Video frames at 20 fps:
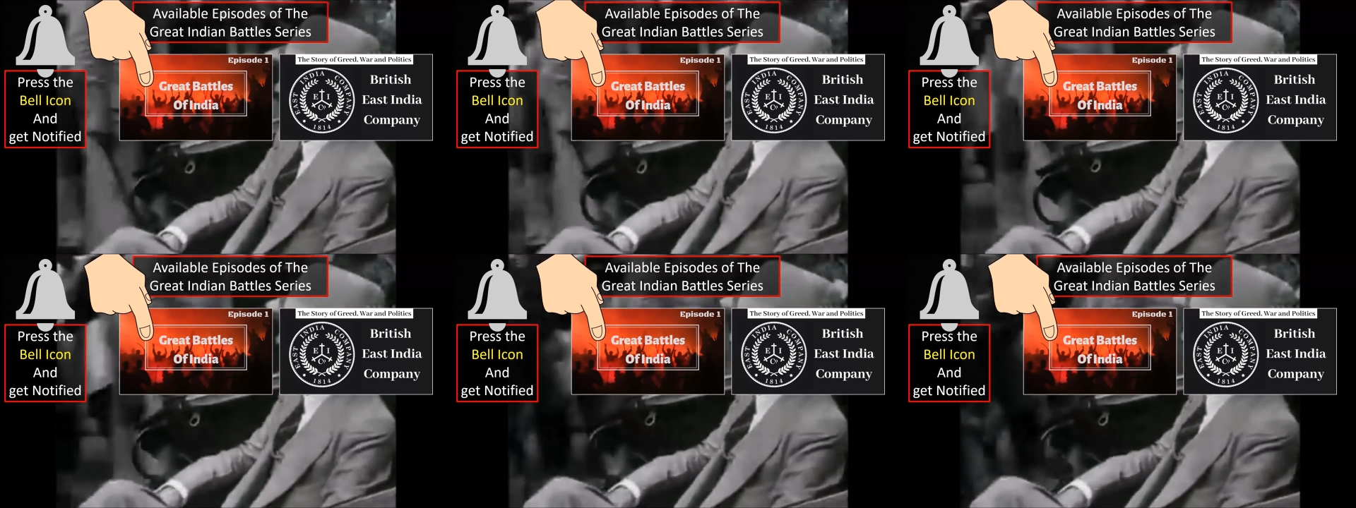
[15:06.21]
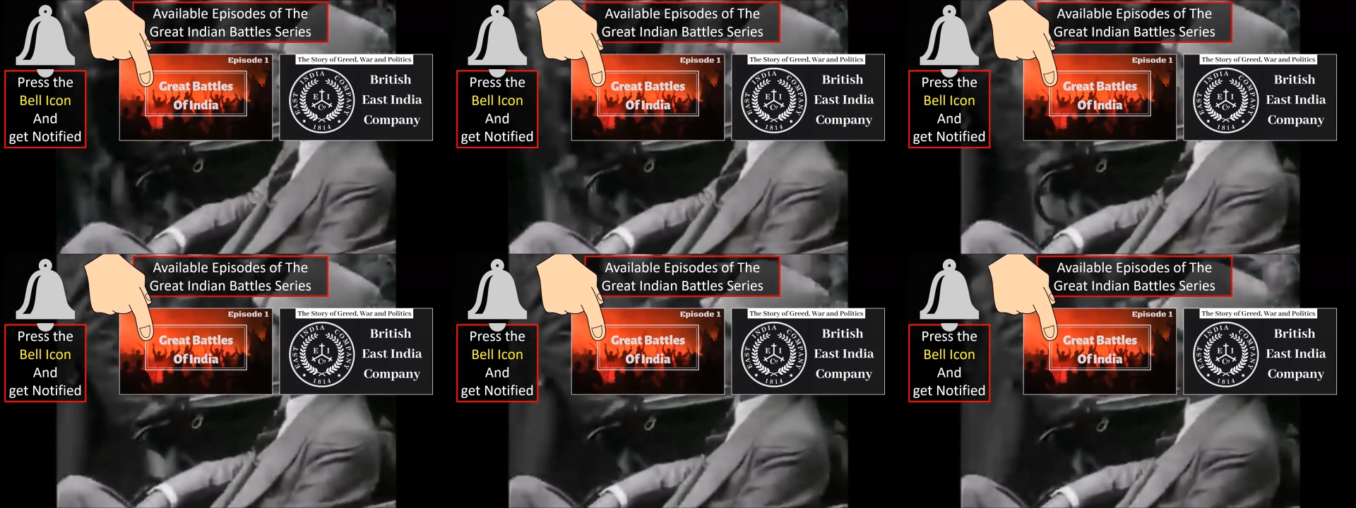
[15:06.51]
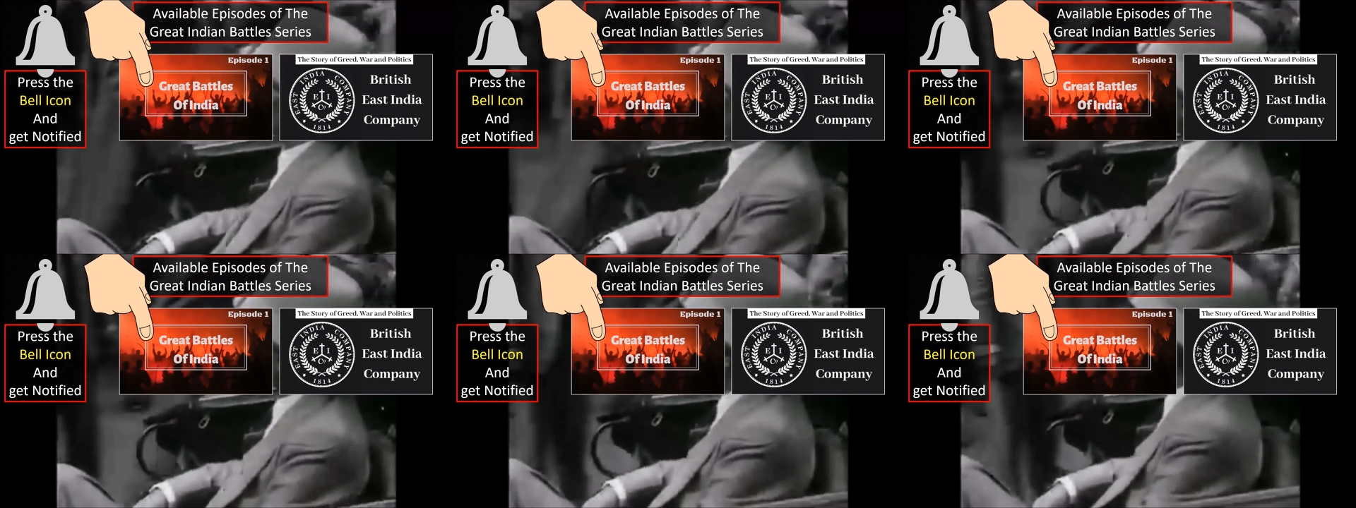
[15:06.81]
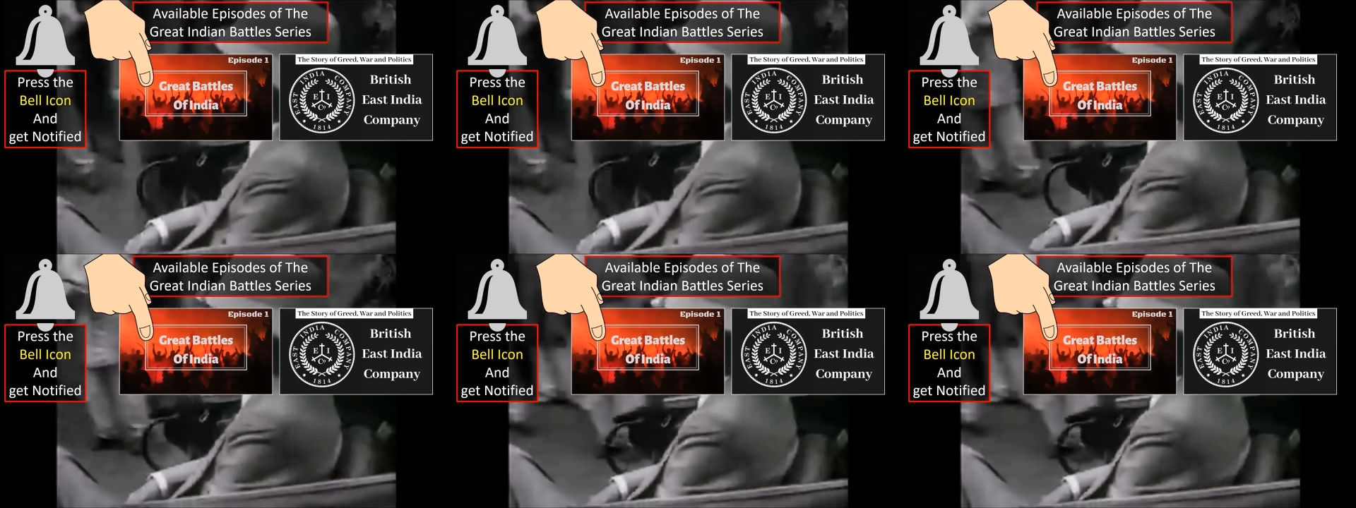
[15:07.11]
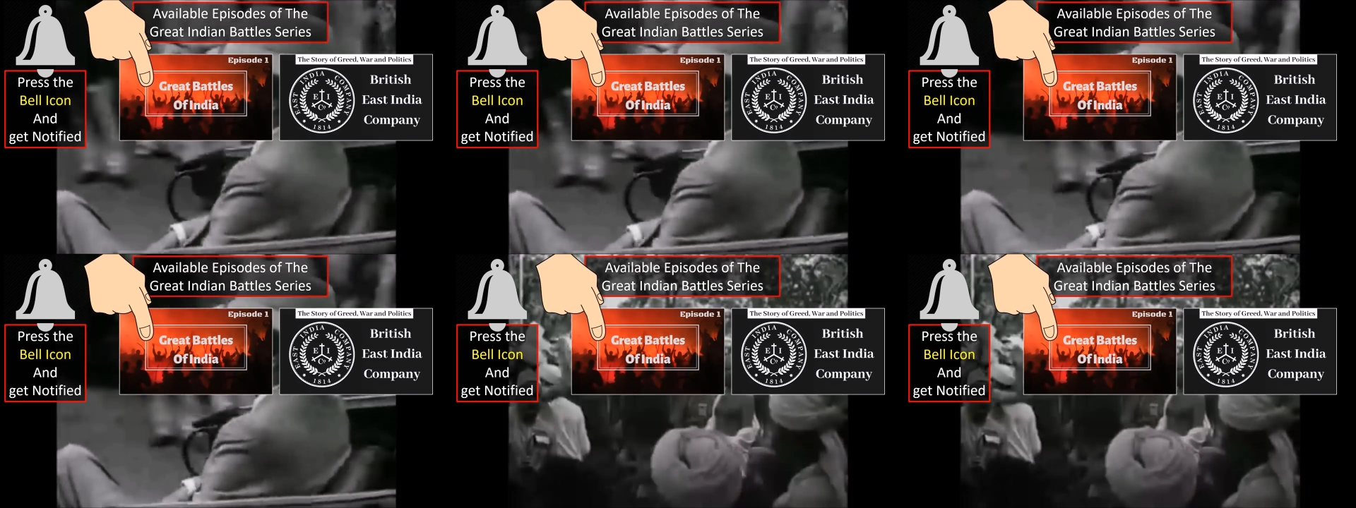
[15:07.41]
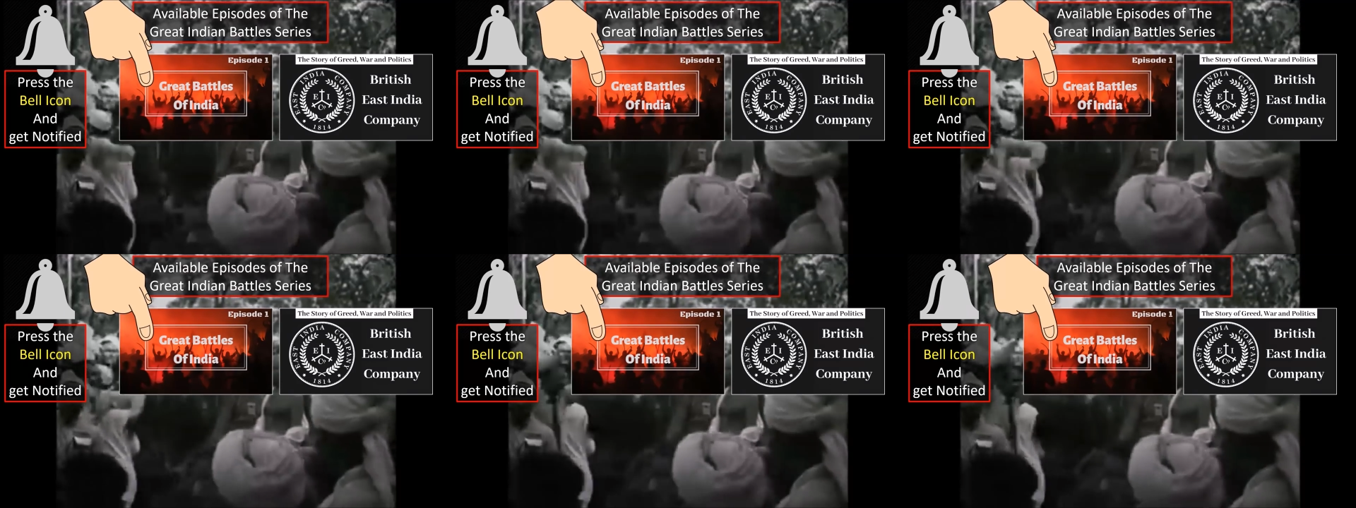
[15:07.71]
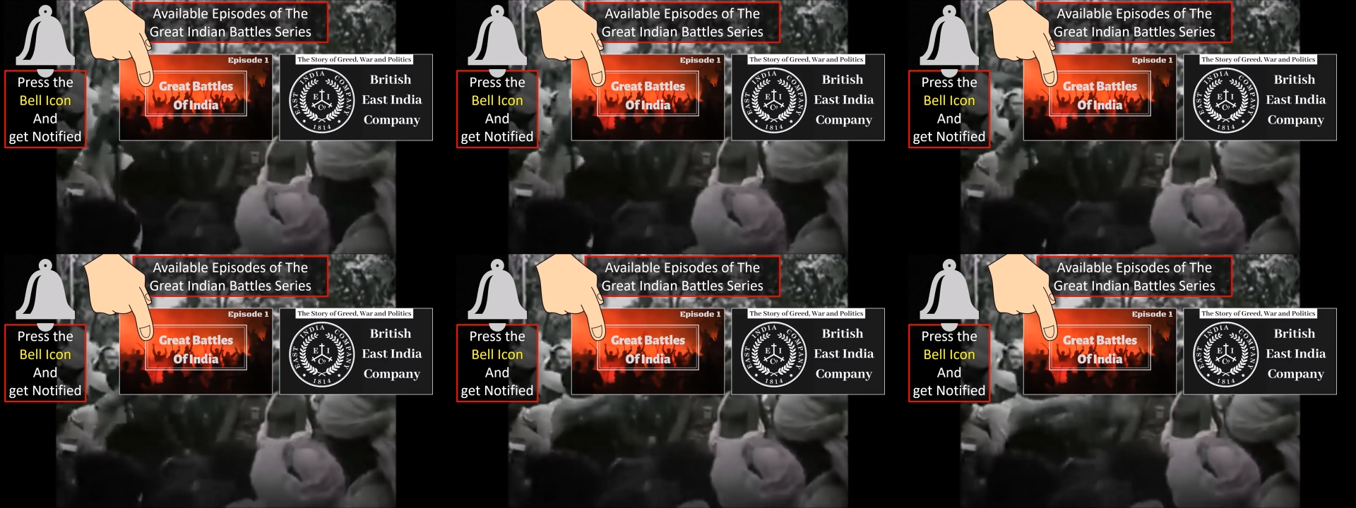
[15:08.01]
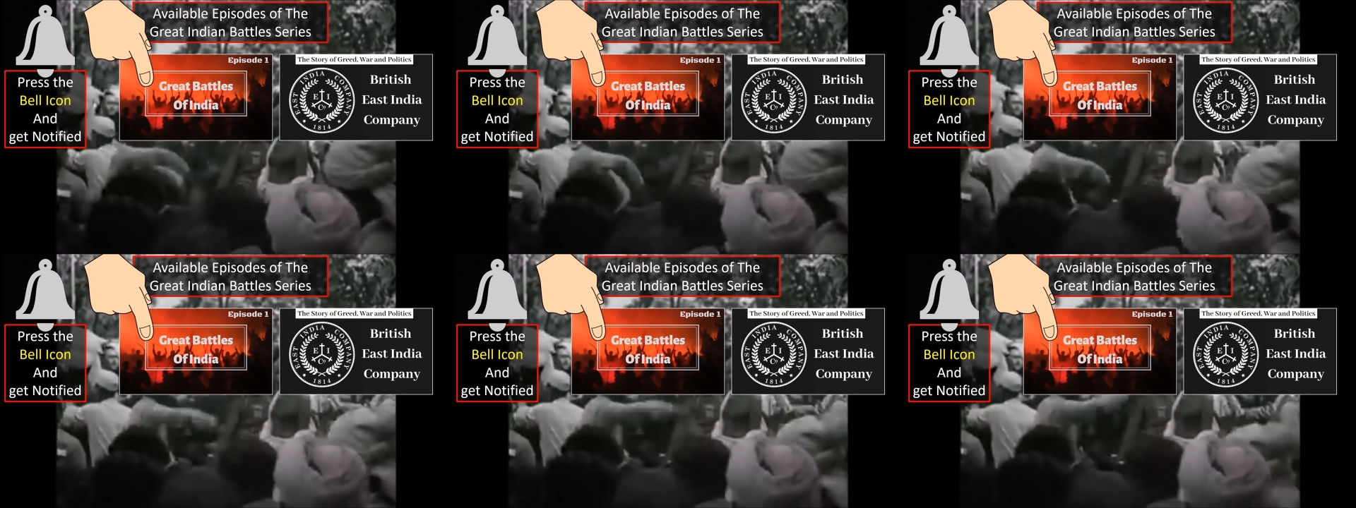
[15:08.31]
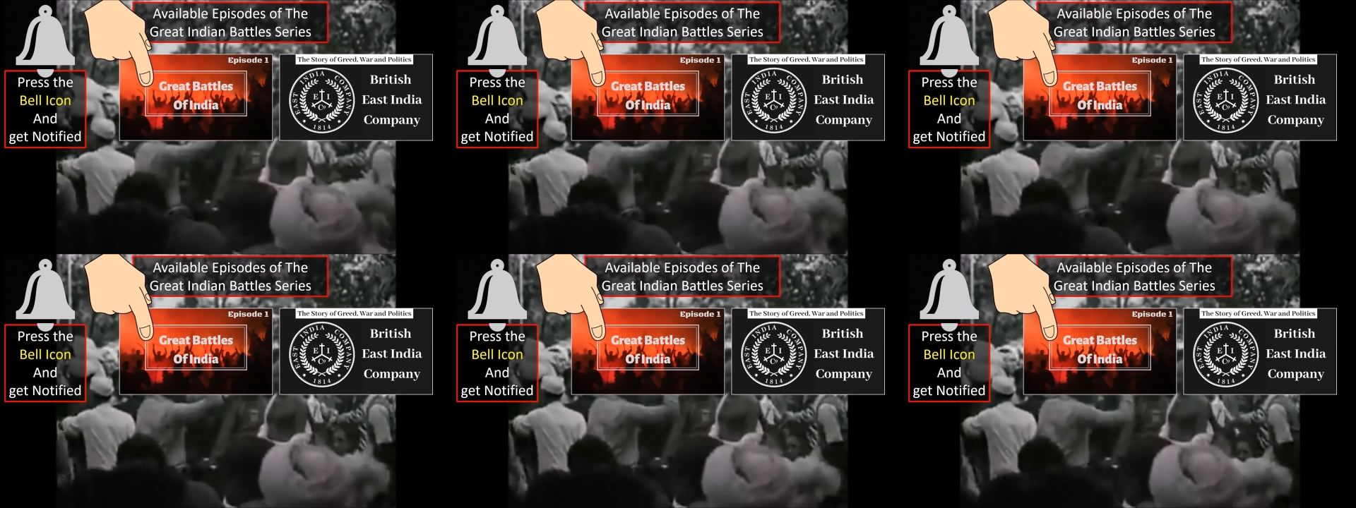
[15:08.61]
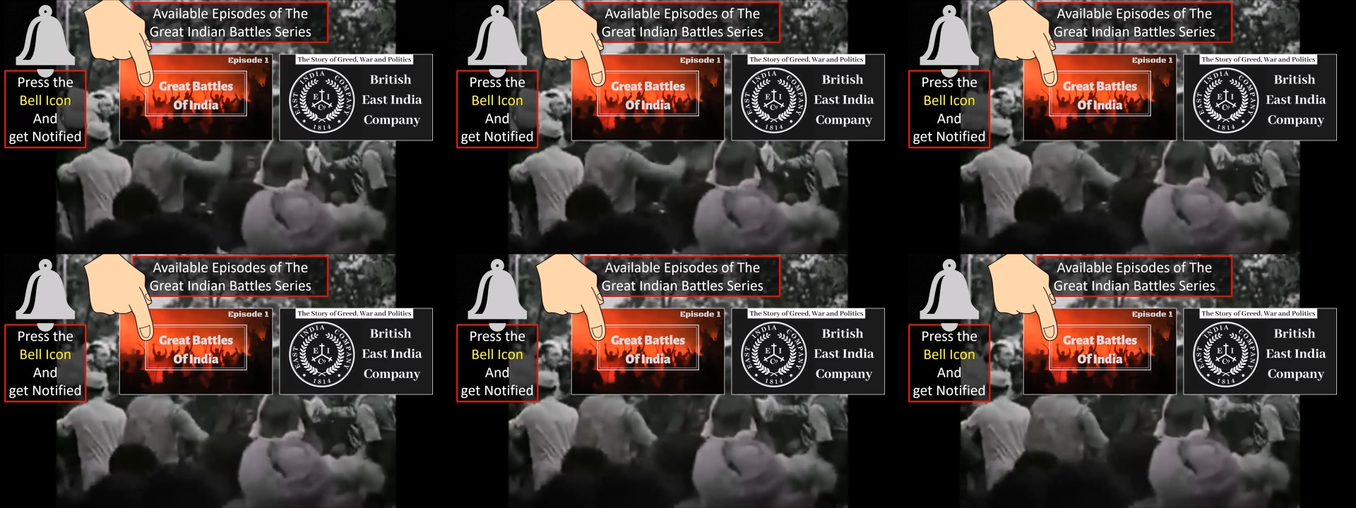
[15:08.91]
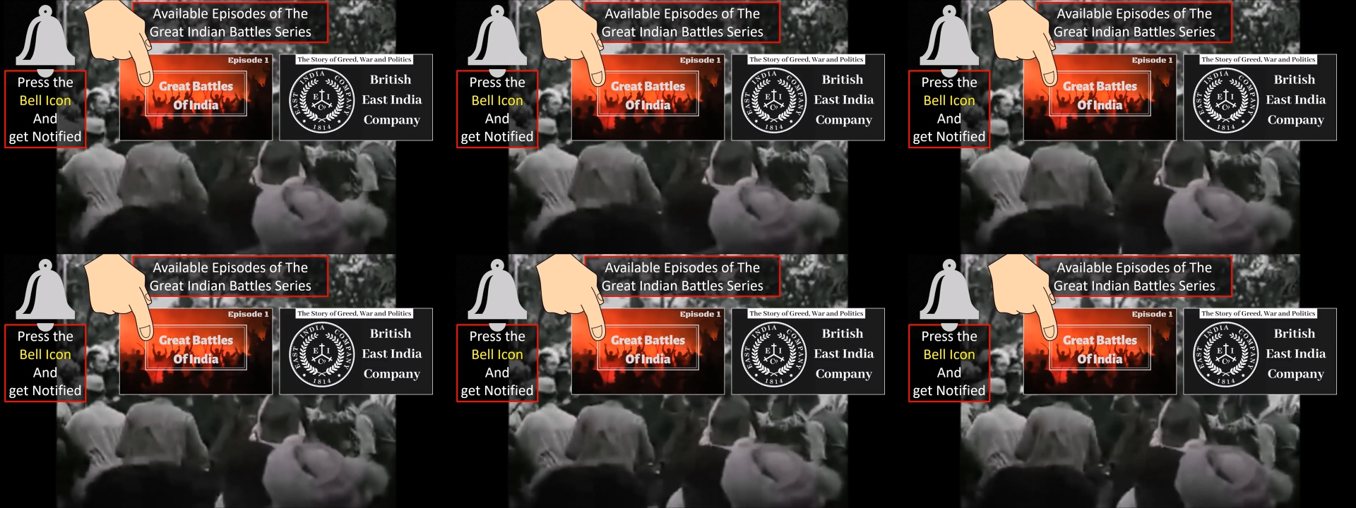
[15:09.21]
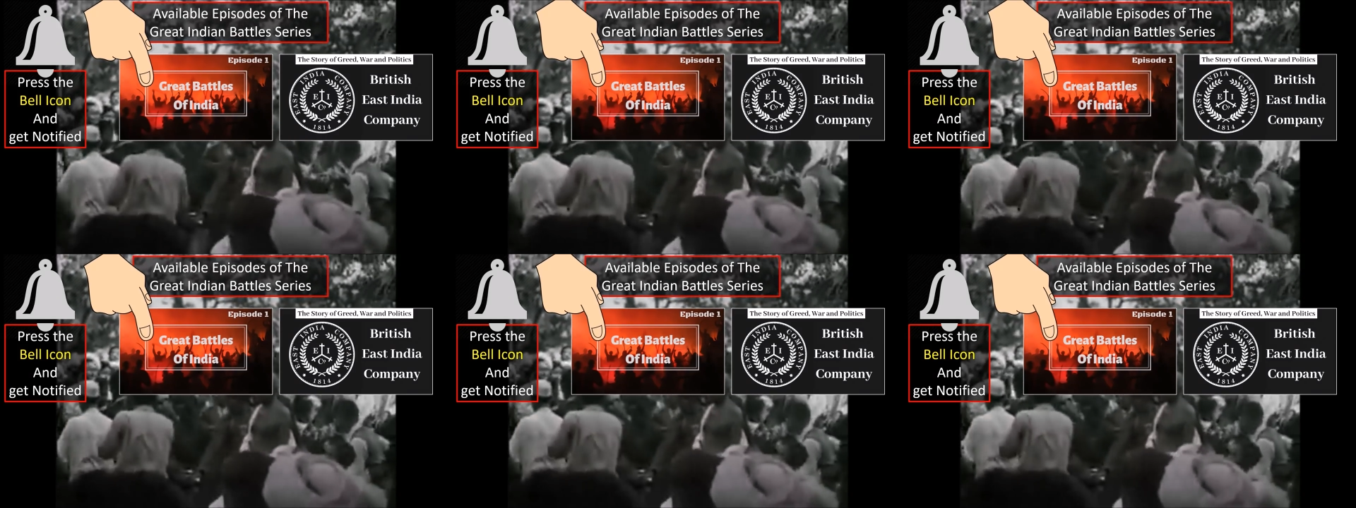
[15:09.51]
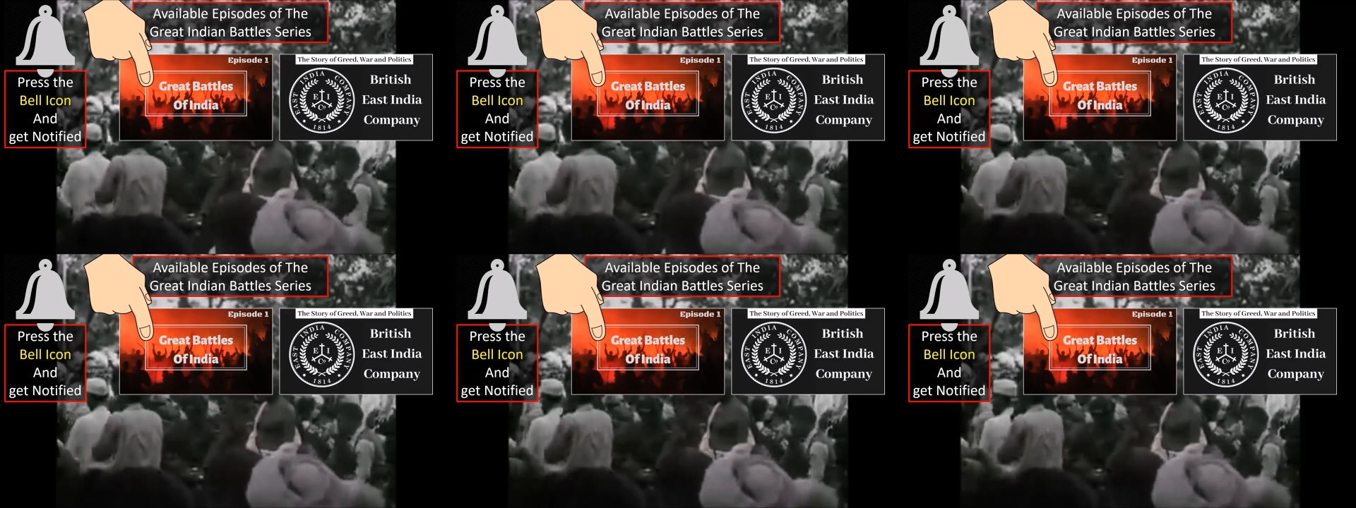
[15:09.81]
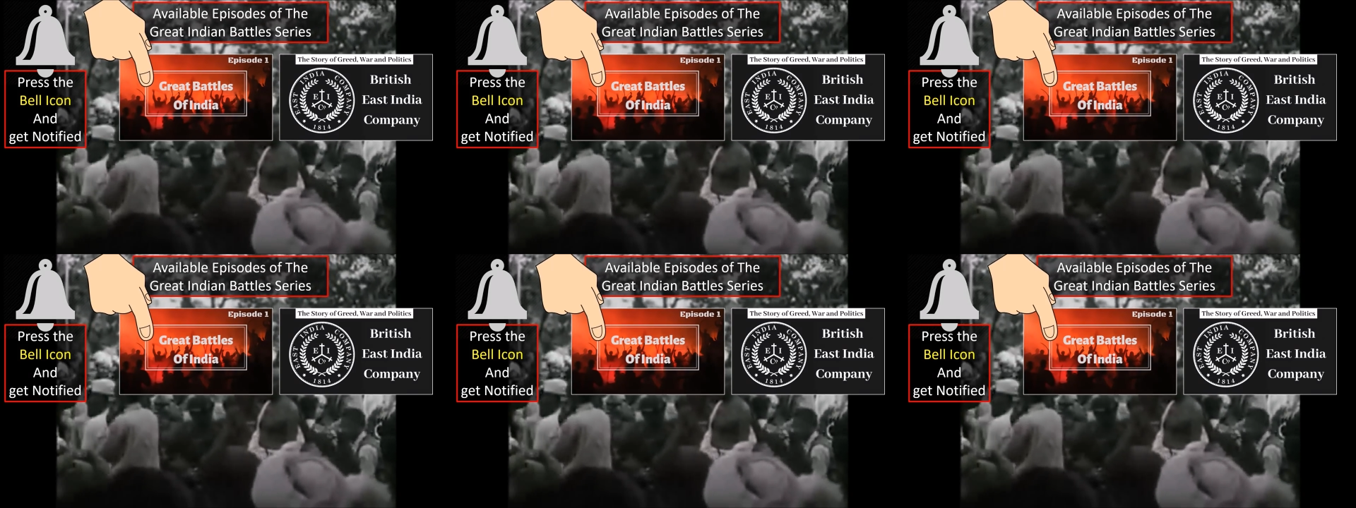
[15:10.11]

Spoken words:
Nobody's mouth can be seen.